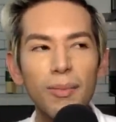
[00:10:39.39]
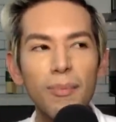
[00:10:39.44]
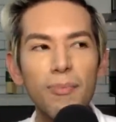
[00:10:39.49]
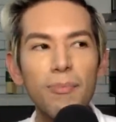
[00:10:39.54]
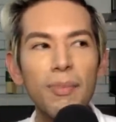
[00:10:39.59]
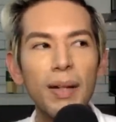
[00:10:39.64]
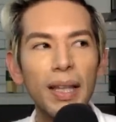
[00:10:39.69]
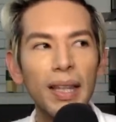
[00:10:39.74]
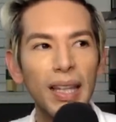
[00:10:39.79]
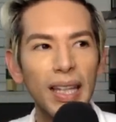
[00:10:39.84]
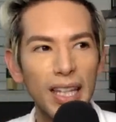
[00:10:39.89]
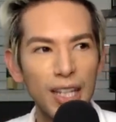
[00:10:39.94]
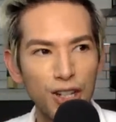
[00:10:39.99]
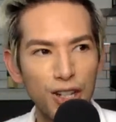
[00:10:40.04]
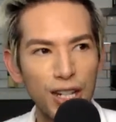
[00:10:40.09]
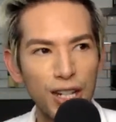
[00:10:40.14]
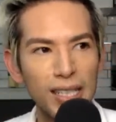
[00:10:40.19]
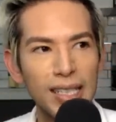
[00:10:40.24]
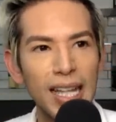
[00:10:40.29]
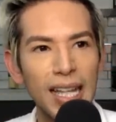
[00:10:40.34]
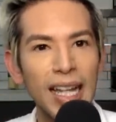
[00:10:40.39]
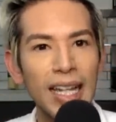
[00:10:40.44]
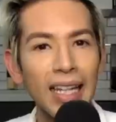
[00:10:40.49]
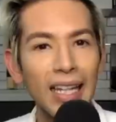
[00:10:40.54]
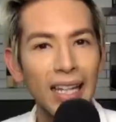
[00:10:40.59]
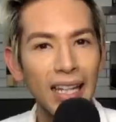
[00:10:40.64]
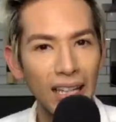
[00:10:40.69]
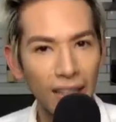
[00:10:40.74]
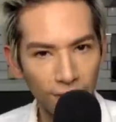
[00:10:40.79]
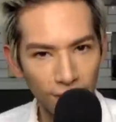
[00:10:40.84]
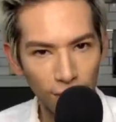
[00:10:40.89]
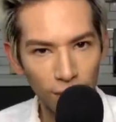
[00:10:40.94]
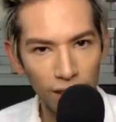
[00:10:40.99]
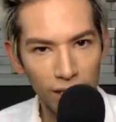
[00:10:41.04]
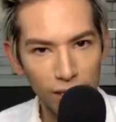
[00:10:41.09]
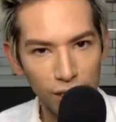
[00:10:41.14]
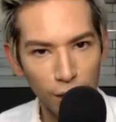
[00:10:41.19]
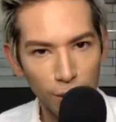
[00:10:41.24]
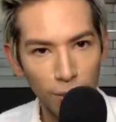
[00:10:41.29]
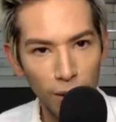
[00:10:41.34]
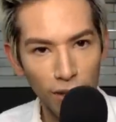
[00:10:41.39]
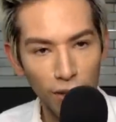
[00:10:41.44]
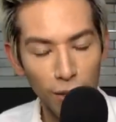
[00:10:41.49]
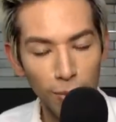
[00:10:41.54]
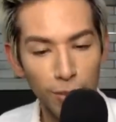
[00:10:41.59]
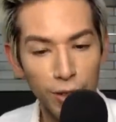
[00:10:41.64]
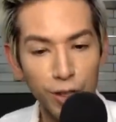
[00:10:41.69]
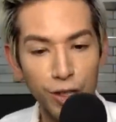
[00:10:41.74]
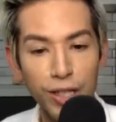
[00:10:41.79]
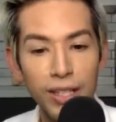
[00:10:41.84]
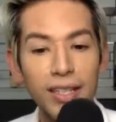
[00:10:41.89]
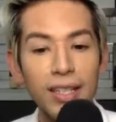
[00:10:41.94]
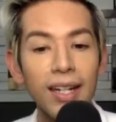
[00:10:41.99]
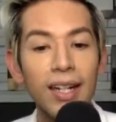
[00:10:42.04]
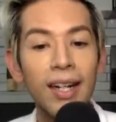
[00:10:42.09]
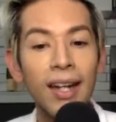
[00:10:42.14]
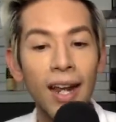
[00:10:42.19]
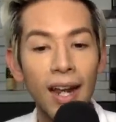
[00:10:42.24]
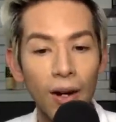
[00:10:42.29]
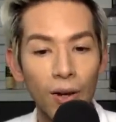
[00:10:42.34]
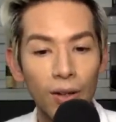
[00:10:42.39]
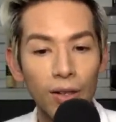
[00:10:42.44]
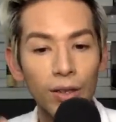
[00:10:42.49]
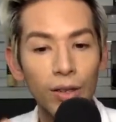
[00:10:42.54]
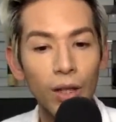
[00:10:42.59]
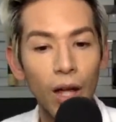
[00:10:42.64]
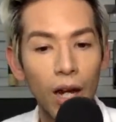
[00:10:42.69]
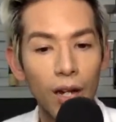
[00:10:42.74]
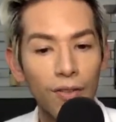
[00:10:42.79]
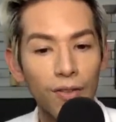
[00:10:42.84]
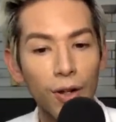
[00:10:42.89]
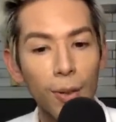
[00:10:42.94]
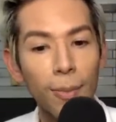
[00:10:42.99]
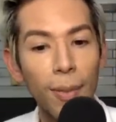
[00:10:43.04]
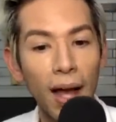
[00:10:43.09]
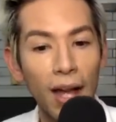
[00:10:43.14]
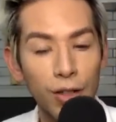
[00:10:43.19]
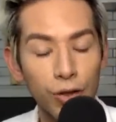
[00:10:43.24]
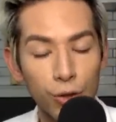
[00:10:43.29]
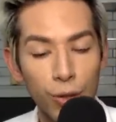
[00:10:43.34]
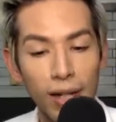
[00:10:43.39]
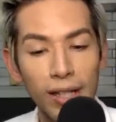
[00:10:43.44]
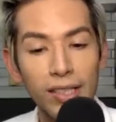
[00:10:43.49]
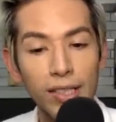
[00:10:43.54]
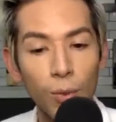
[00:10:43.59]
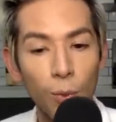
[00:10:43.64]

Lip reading: malicious and evil as her mother, but she did inherit a lot of her bad traits.